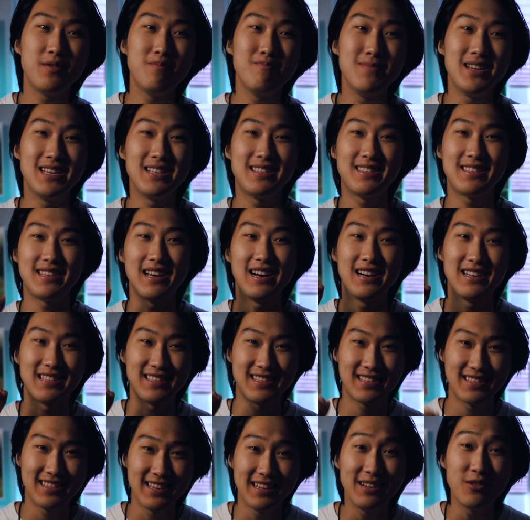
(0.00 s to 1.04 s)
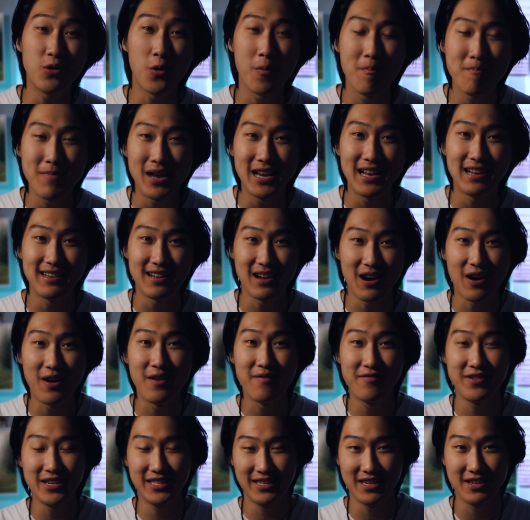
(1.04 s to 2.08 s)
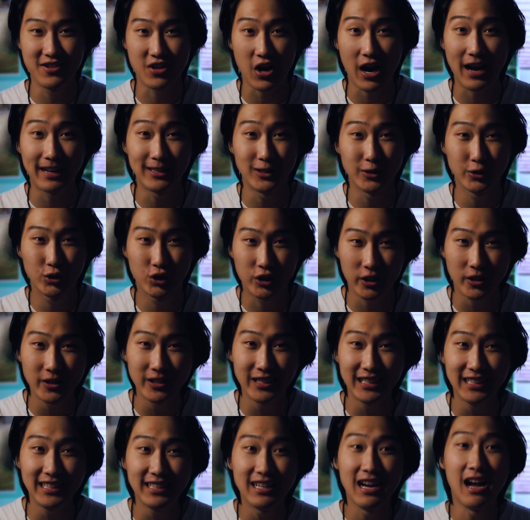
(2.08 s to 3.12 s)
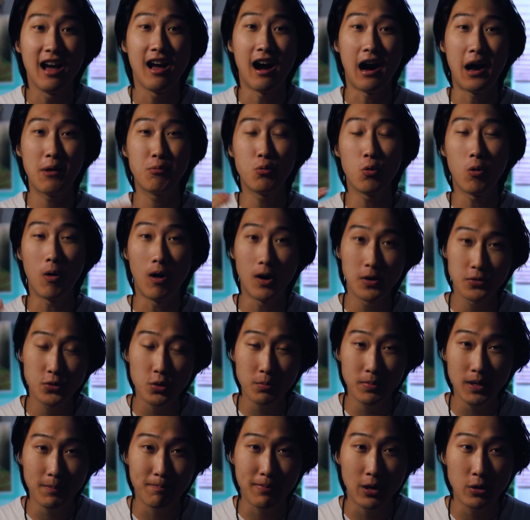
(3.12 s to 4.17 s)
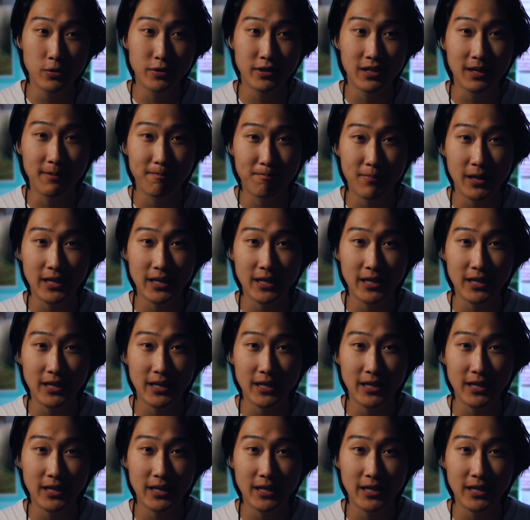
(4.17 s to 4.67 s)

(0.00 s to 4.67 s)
to miss a single minute of this entire journey. I will also be posting